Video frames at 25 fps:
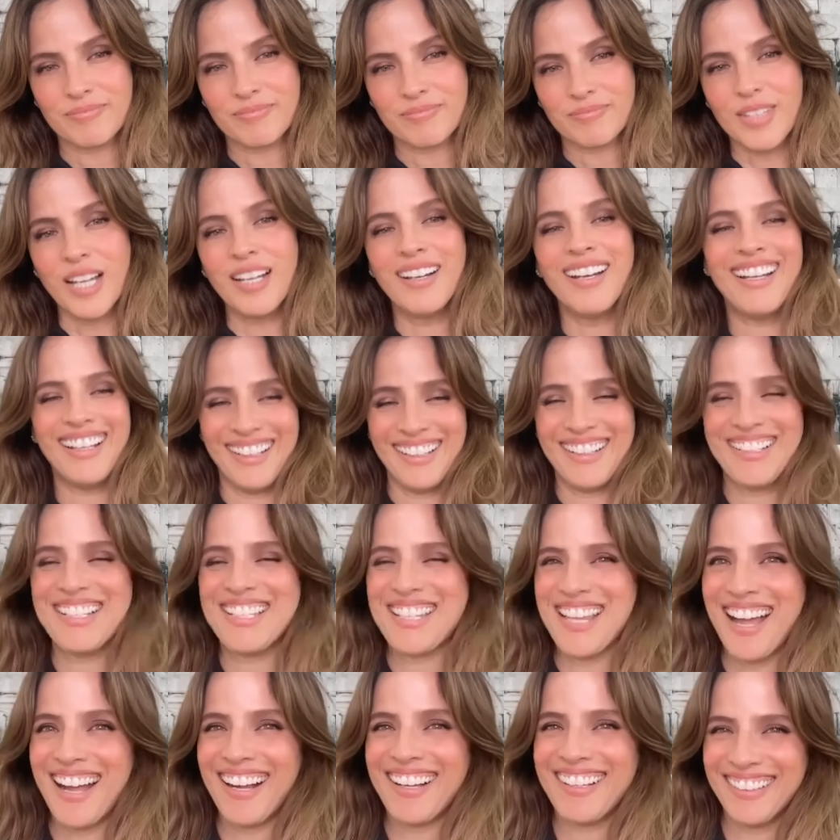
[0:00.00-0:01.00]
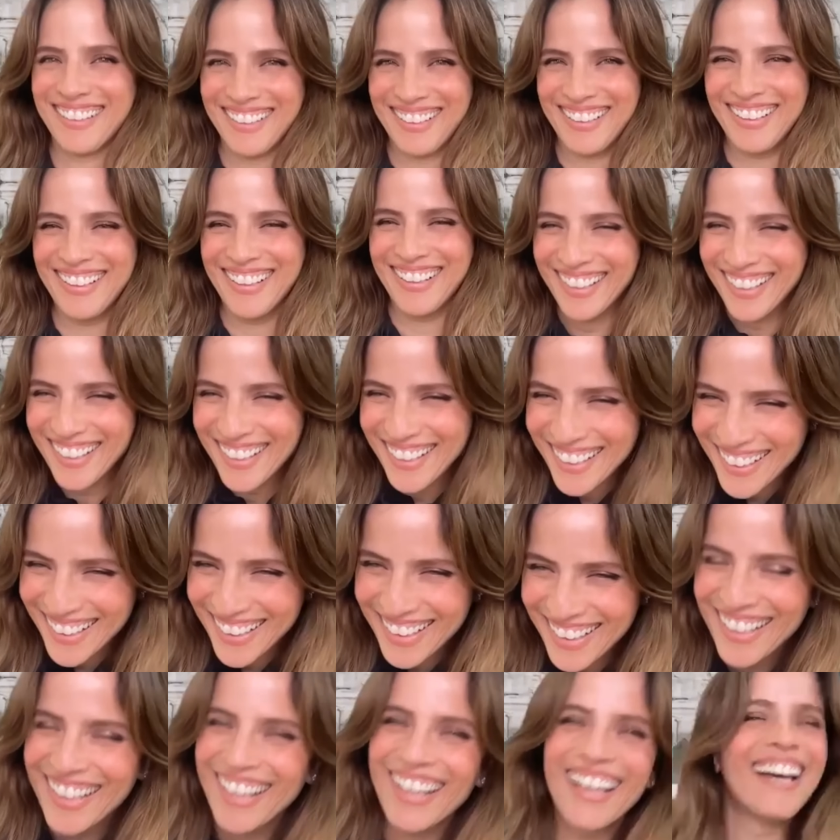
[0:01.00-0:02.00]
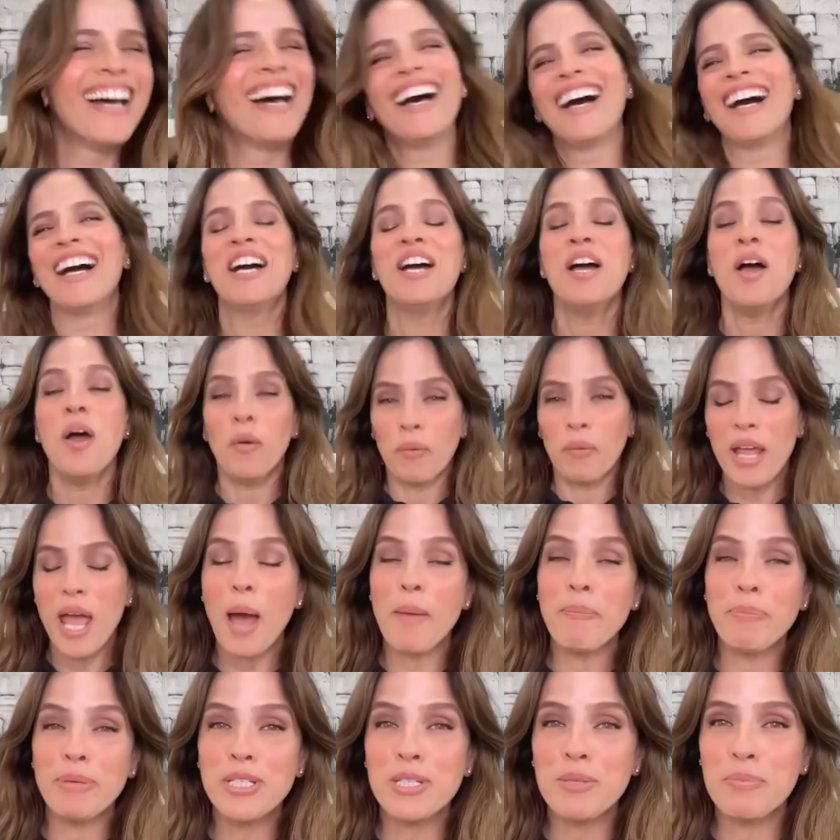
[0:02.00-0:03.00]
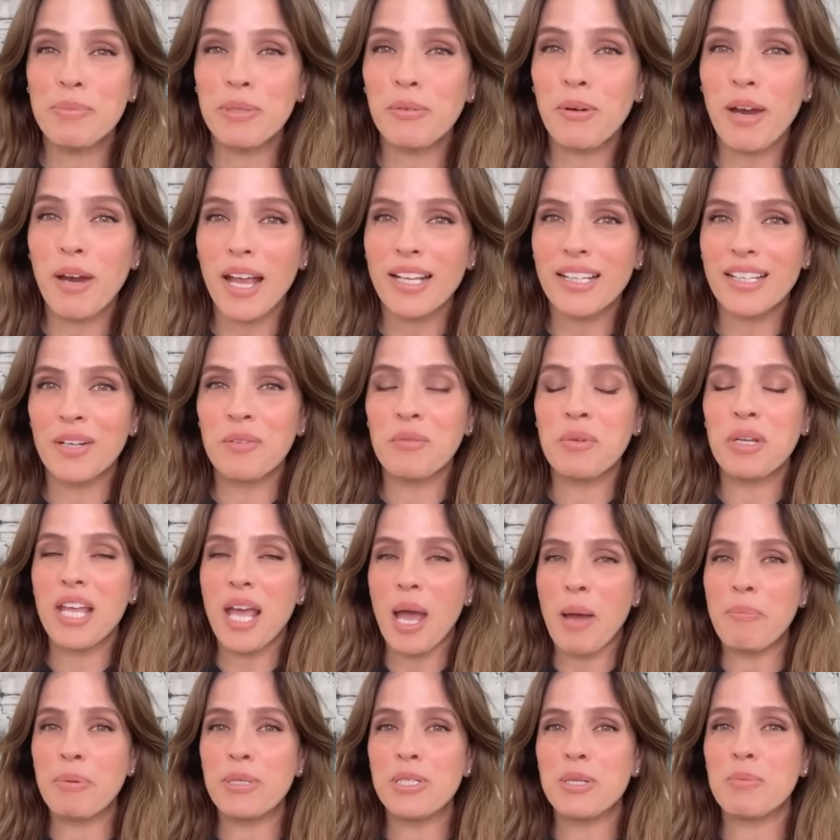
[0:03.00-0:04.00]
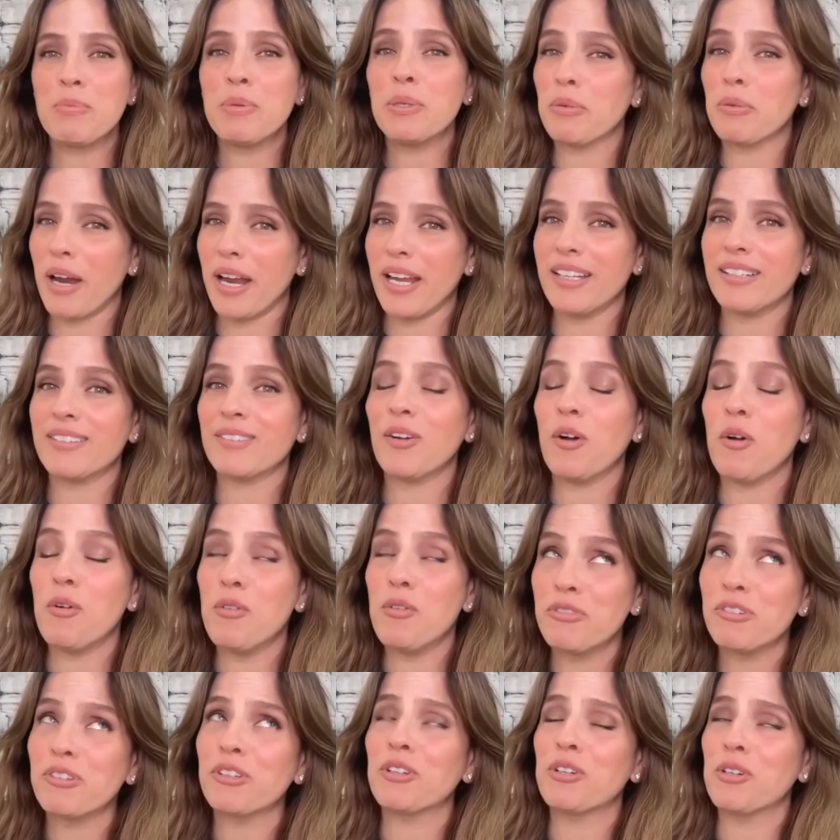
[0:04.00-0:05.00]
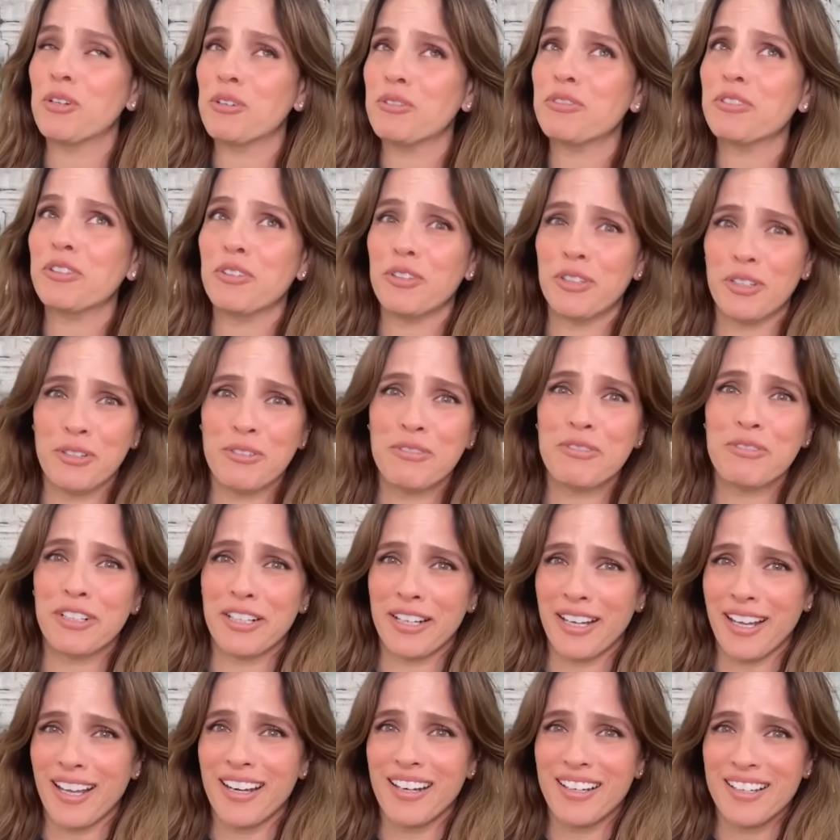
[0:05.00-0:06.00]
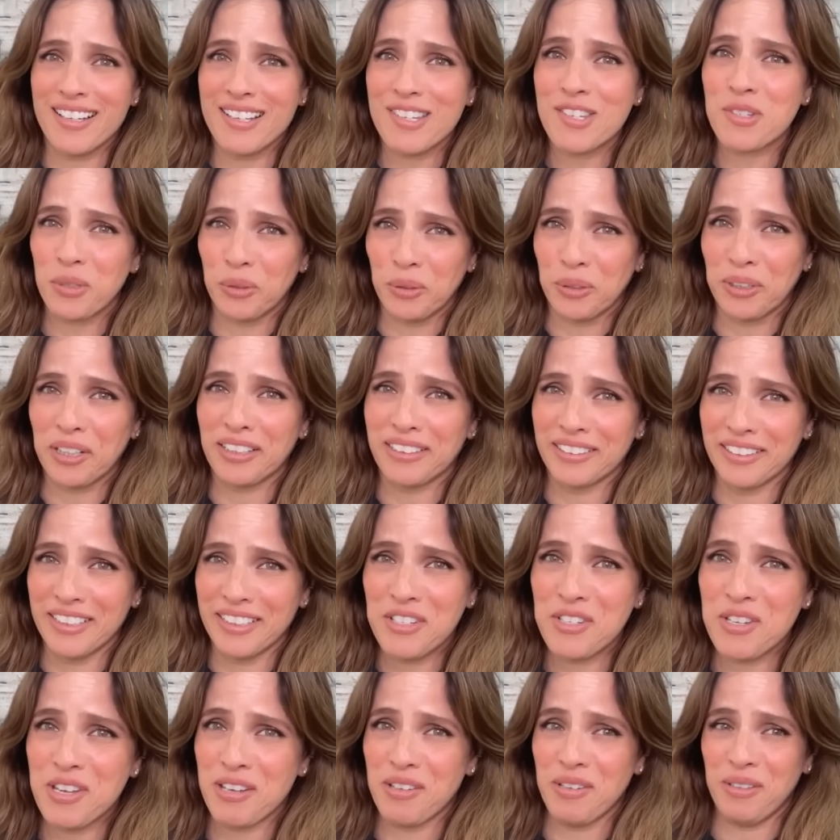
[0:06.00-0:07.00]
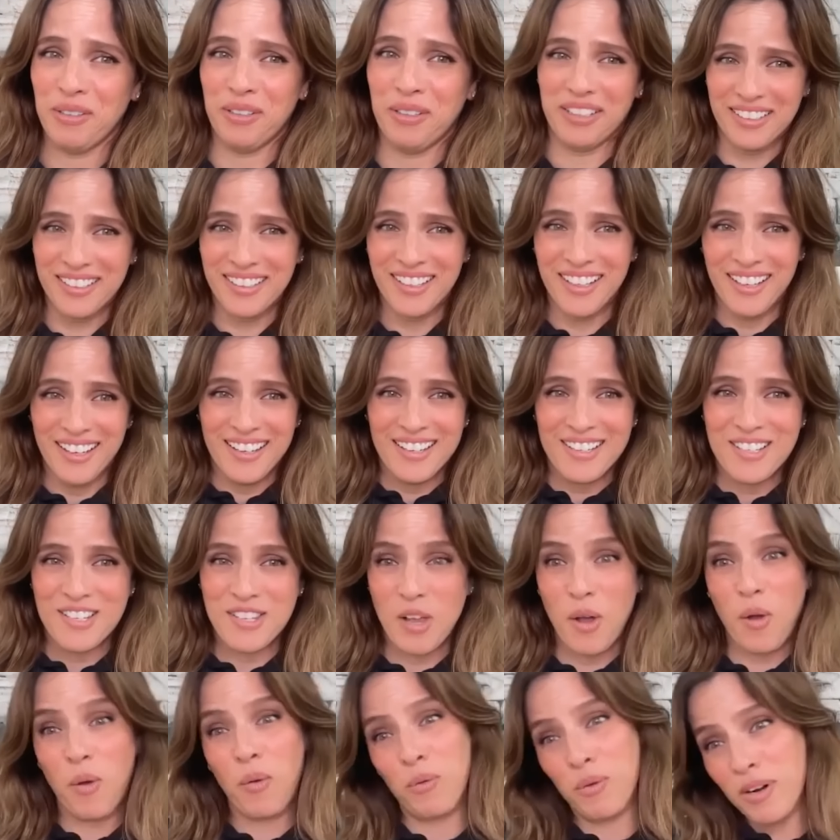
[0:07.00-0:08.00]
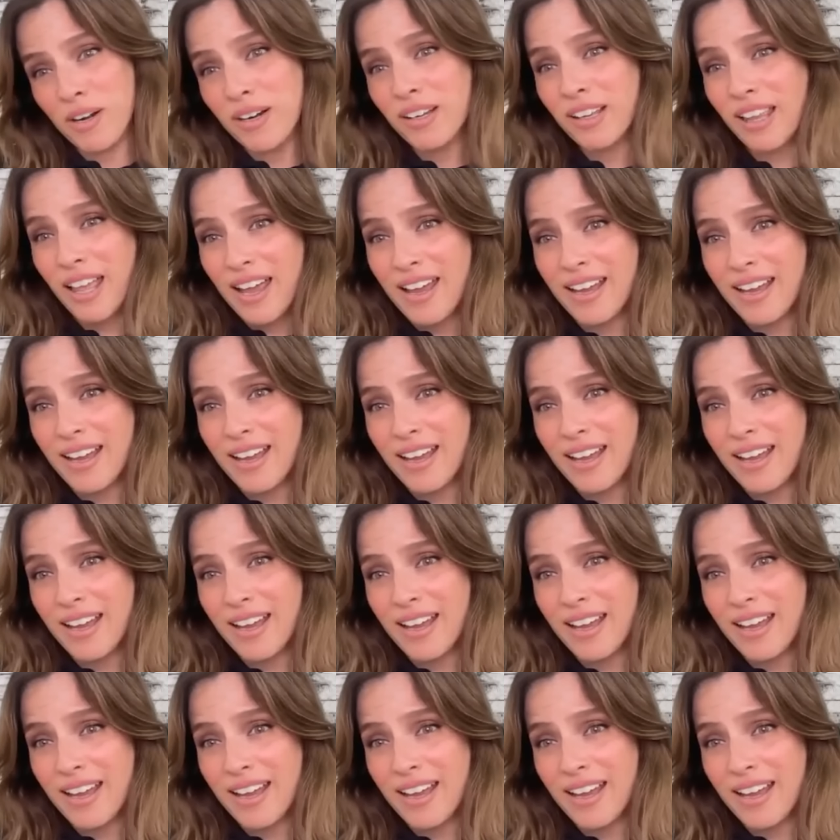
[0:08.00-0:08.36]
Exactly. We happen to be right, and we happen to be right over and over and over again historically too. So we're